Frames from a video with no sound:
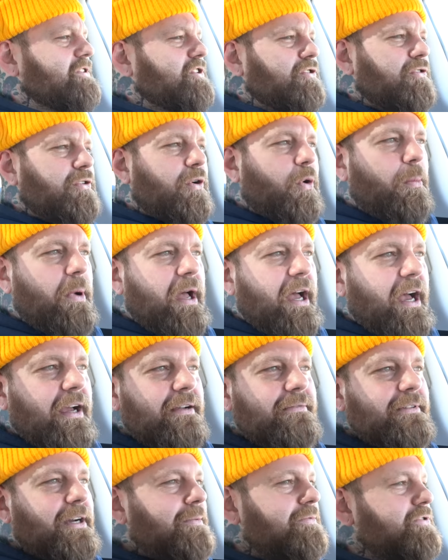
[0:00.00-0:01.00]
Scroll by.
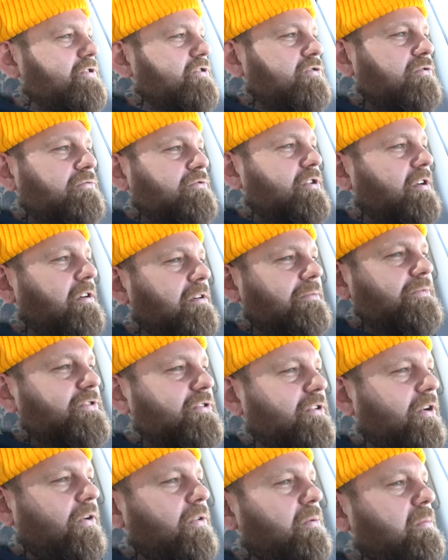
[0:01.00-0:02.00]
I'm girl. I'm
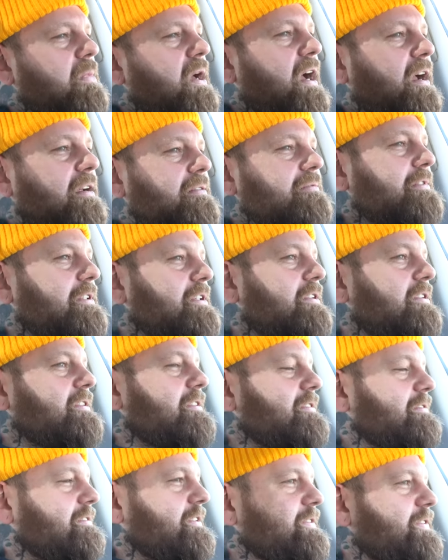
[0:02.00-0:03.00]
scrolling by. Oh, I don't
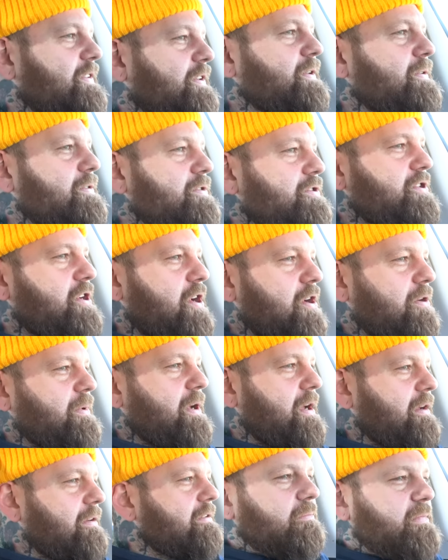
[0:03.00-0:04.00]
even know what you're talking
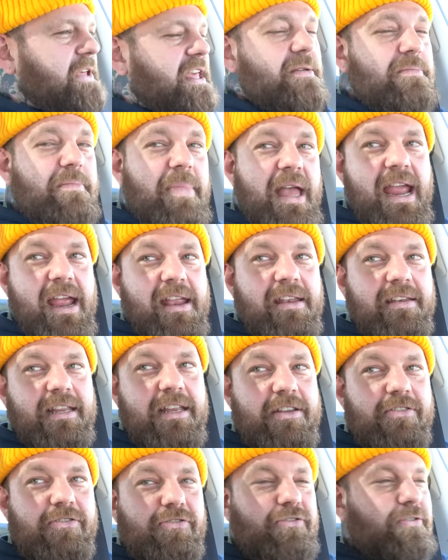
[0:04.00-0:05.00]
about. Being banned
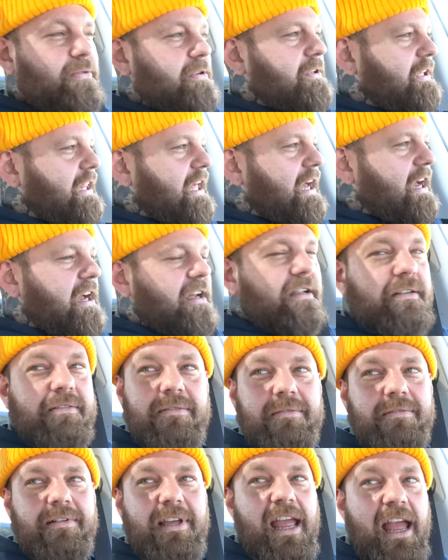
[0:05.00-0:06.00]
teaches you a lot.
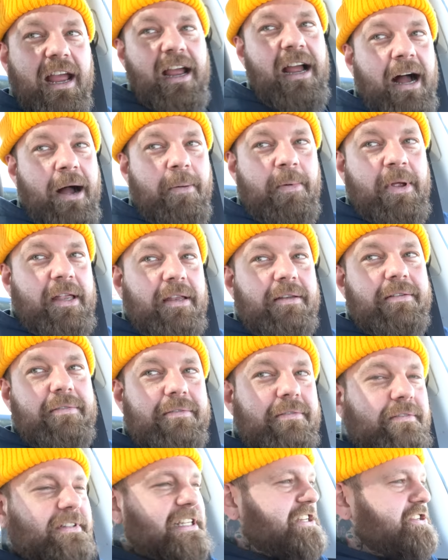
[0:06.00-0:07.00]
can't comment
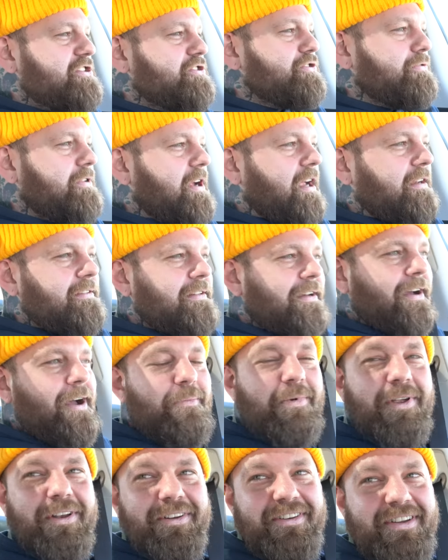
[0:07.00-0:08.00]
teaches you not to
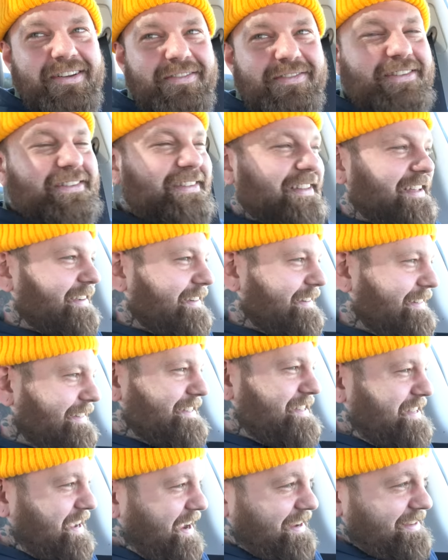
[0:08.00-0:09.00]
comment on everything
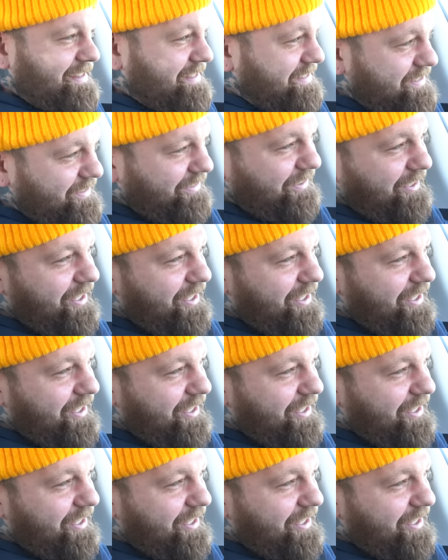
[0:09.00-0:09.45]
because I can still